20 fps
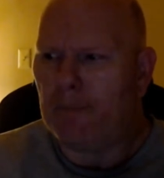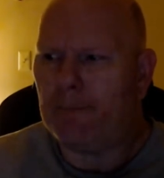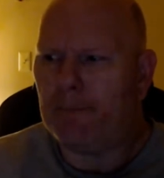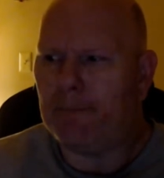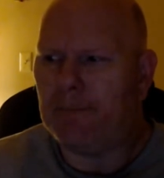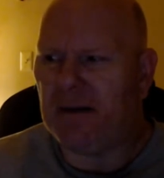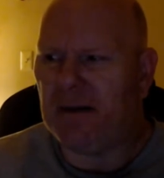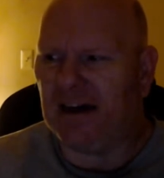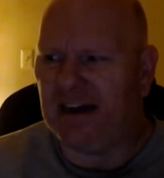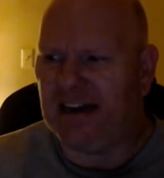
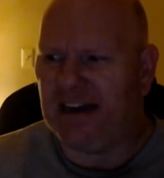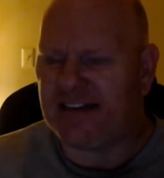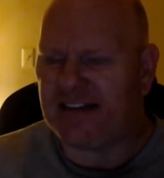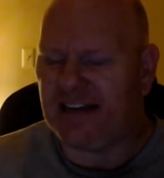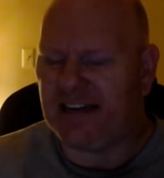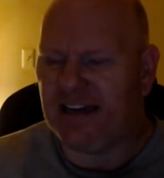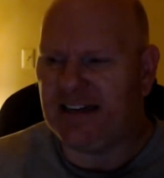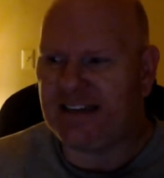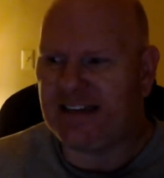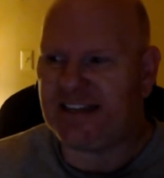But
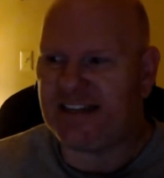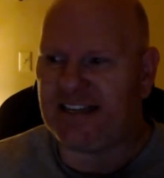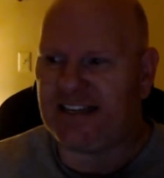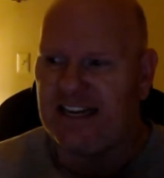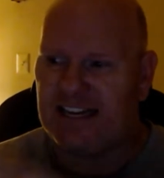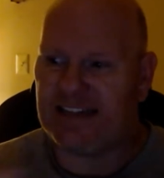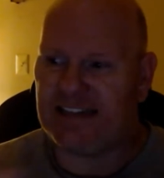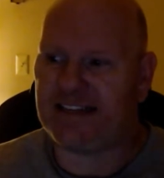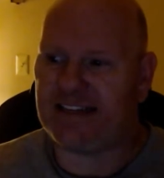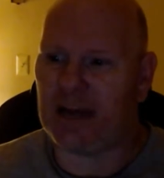
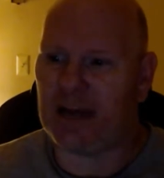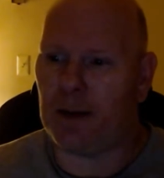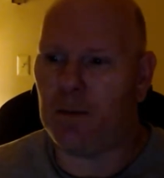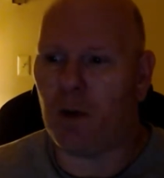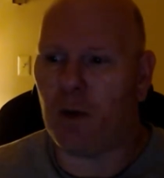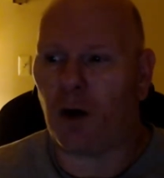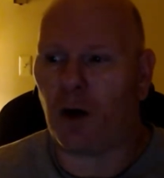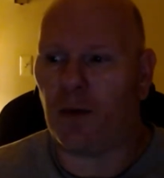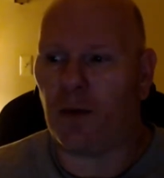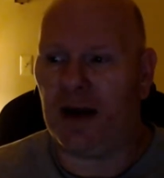since I'm
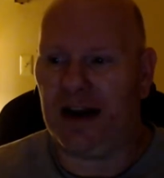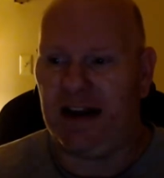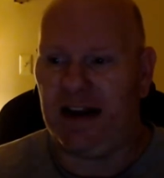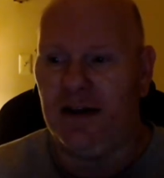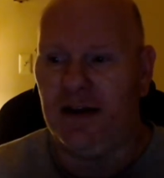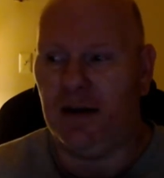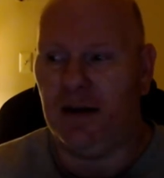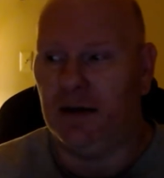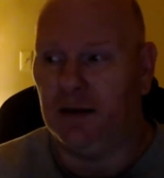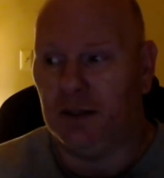already